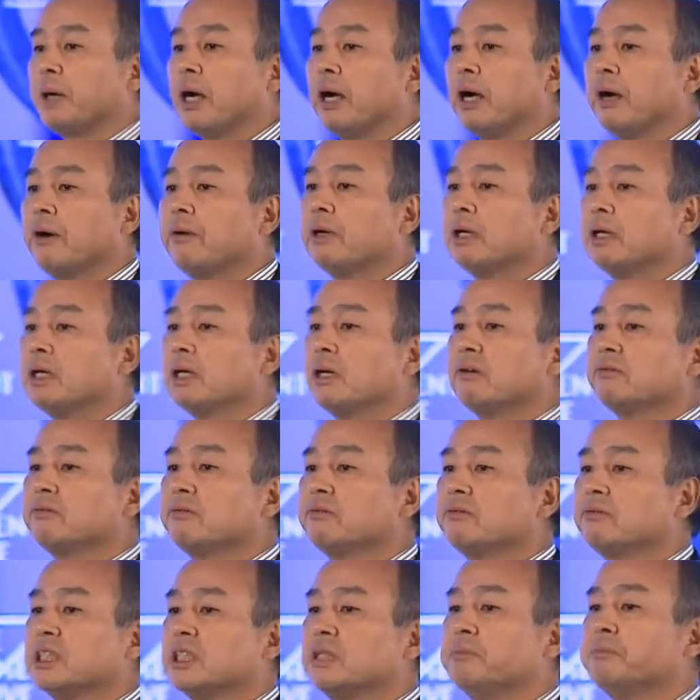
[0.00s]
power of
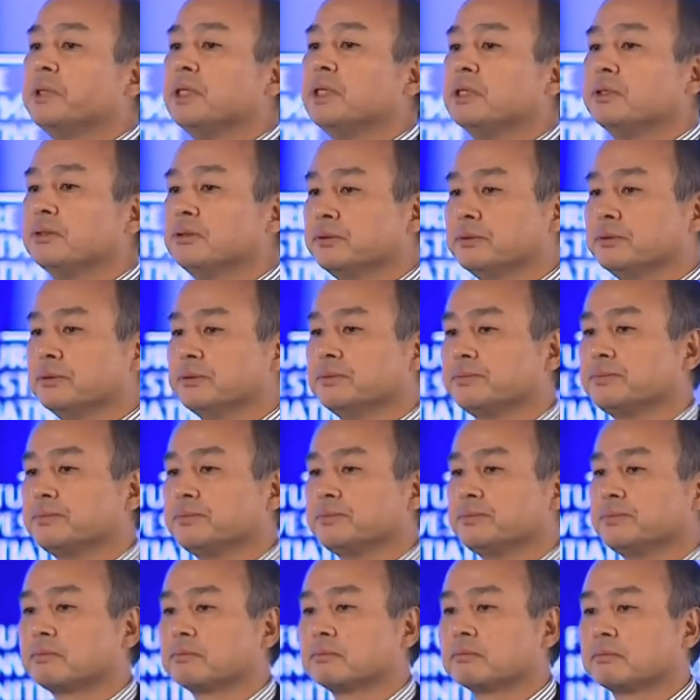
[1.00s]
CPU
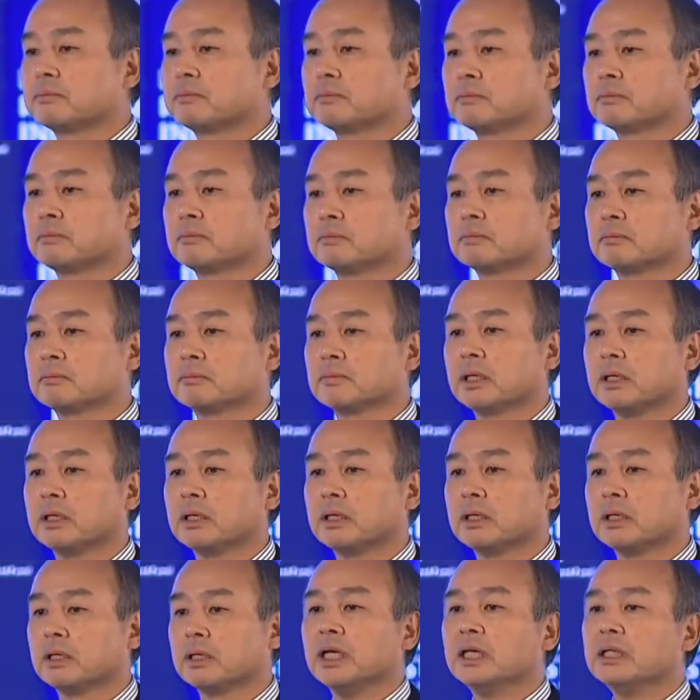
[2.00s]

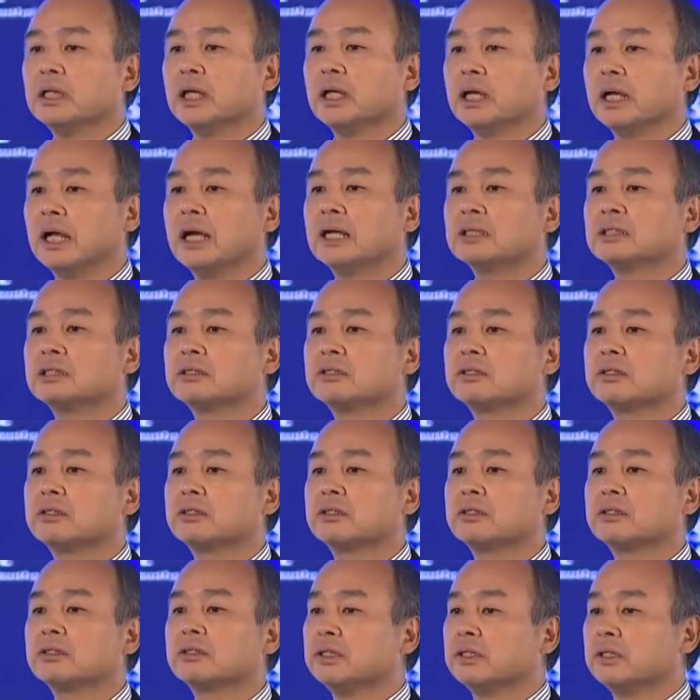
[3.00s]
in the last
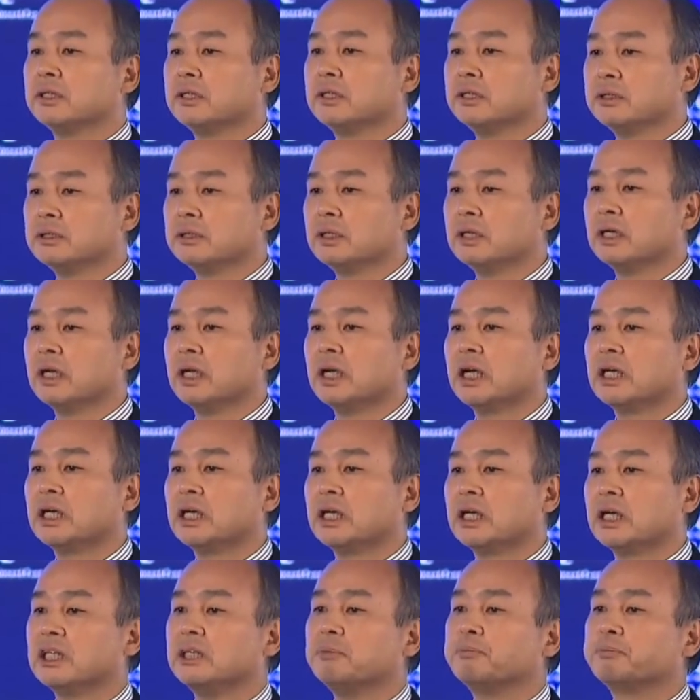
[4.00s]
30 years
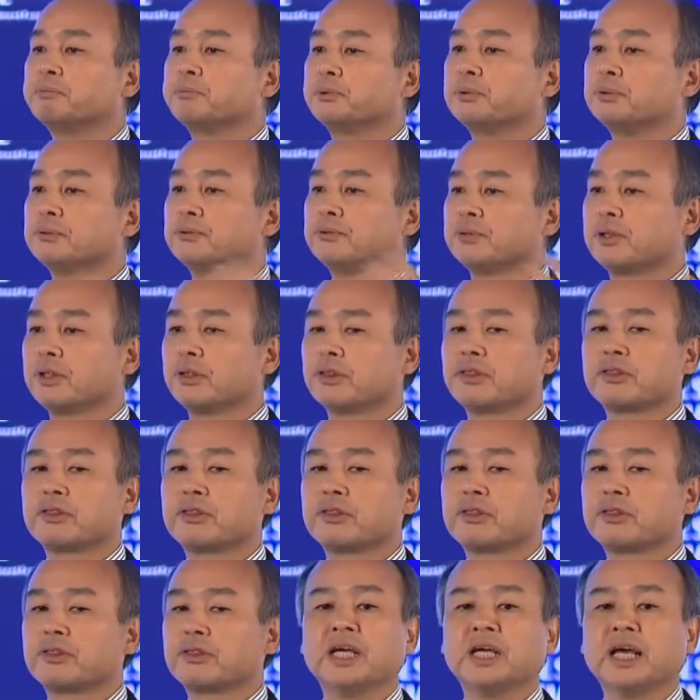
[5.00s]
has improved
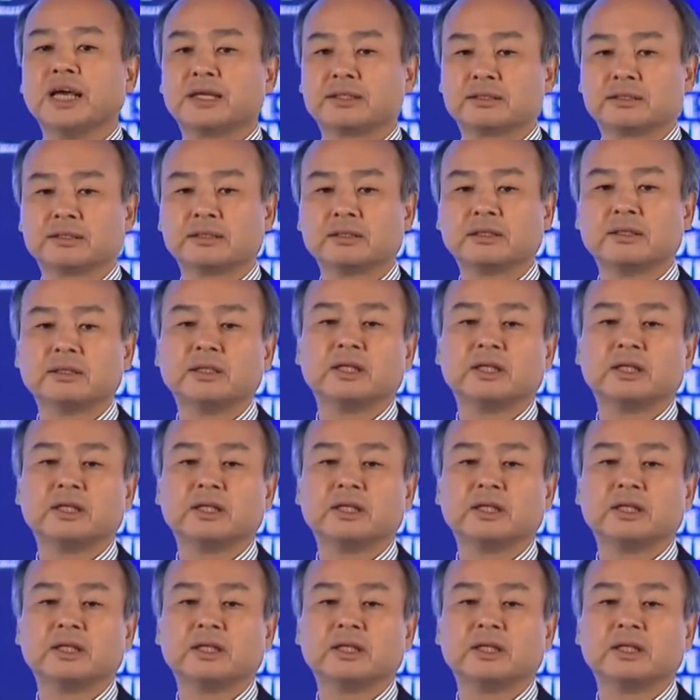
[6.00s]
30x.